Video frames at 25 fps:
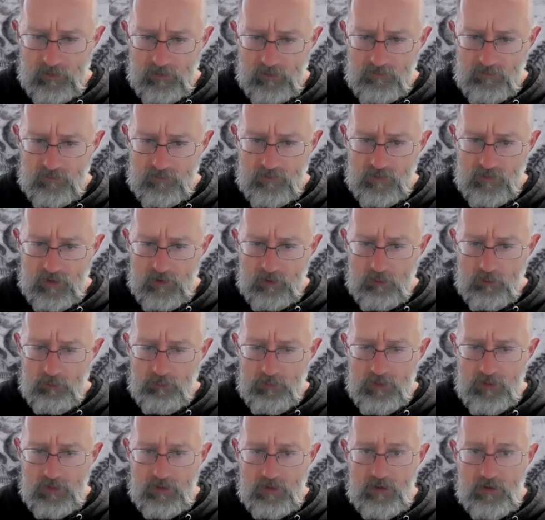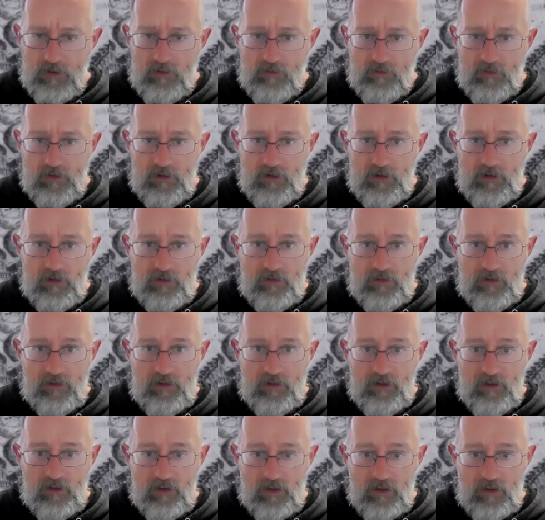So they would be the
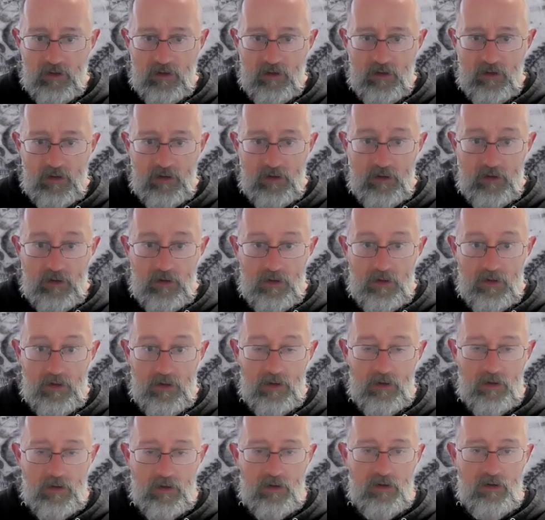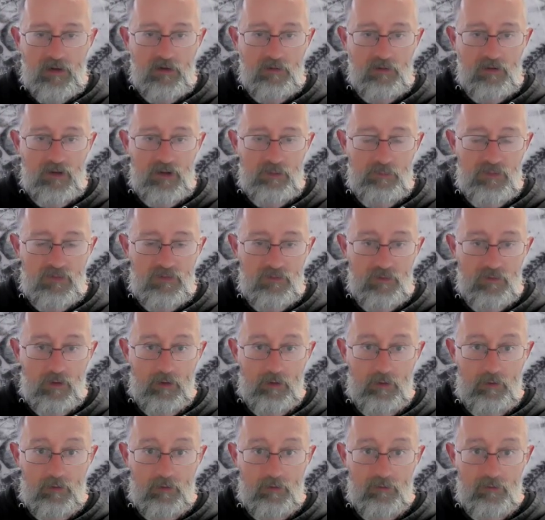key ligaments
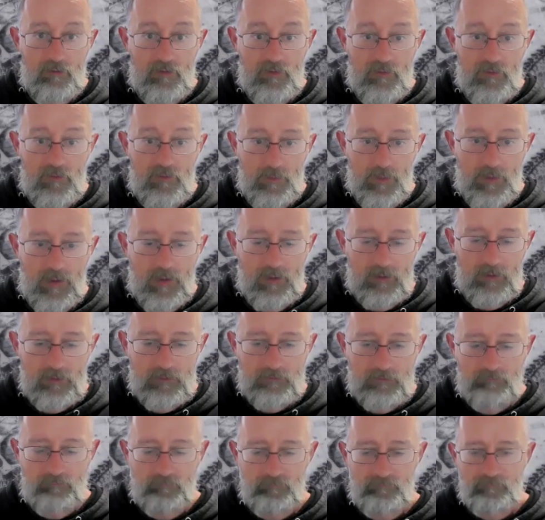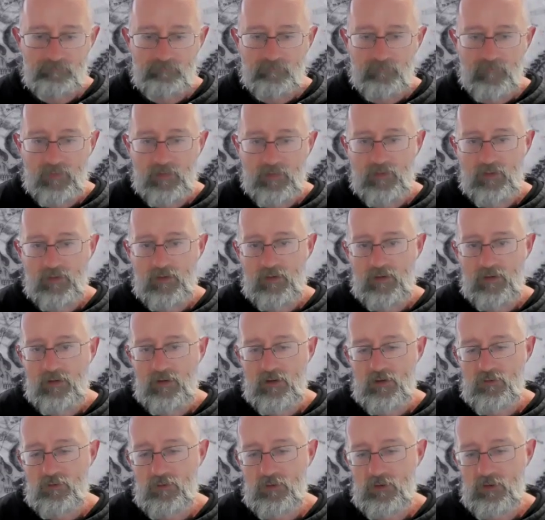of the back.
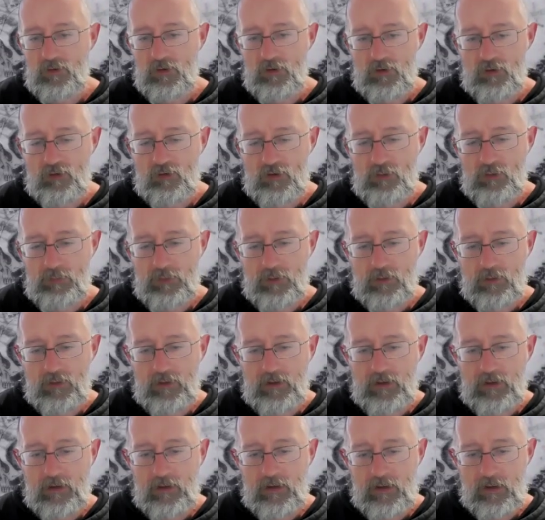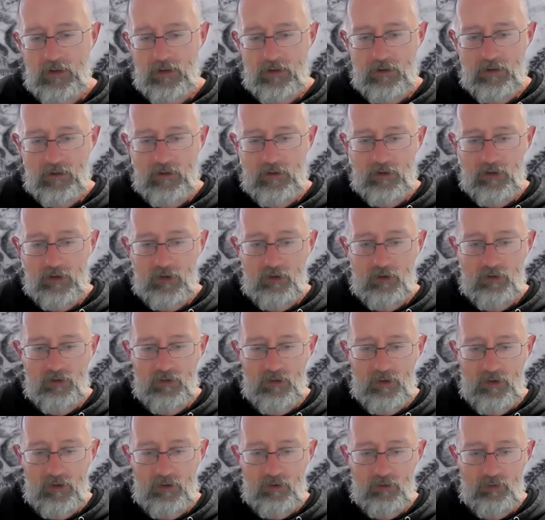So typically in an acute
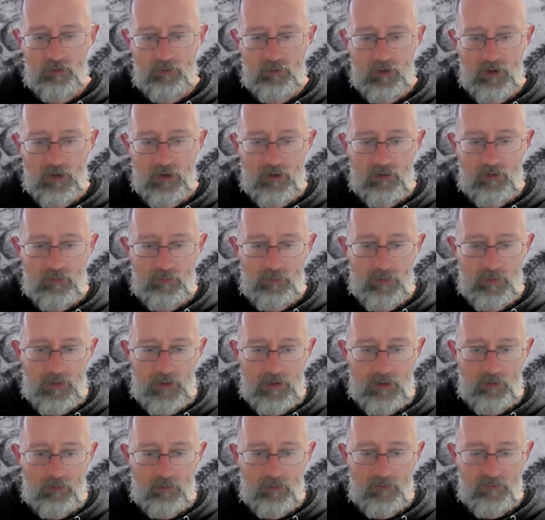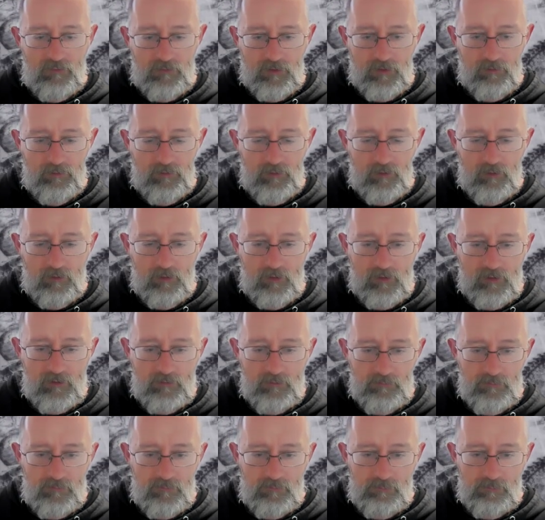injury, depending what's going
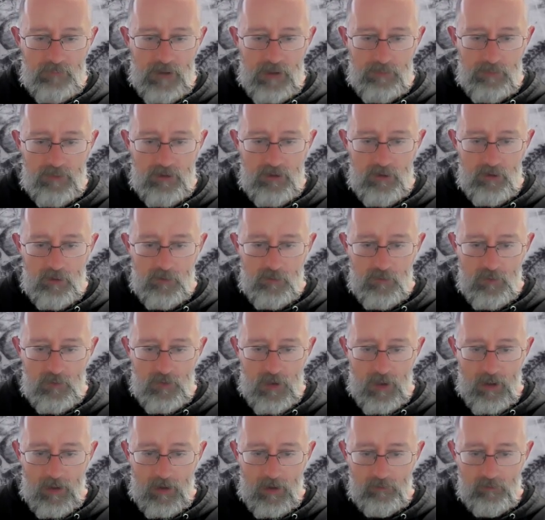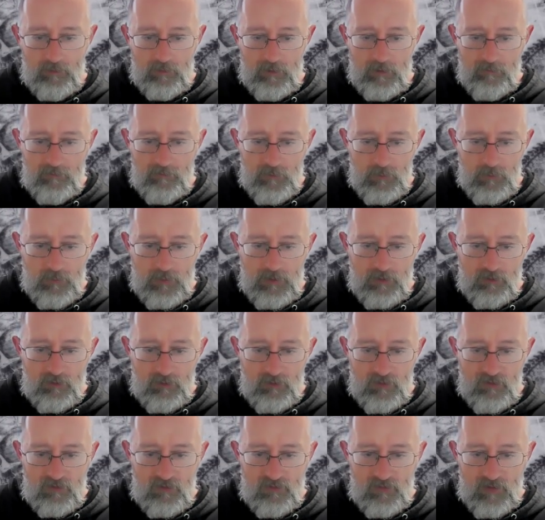on, maybe if you
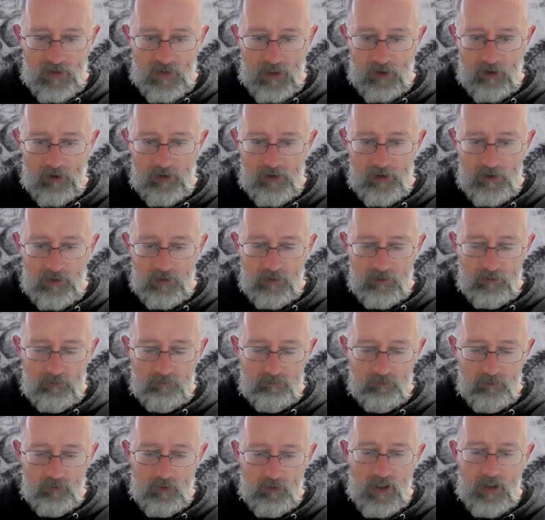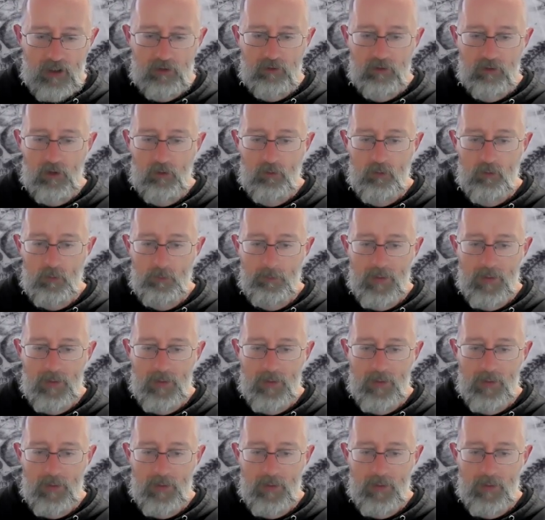injured this area, the right lower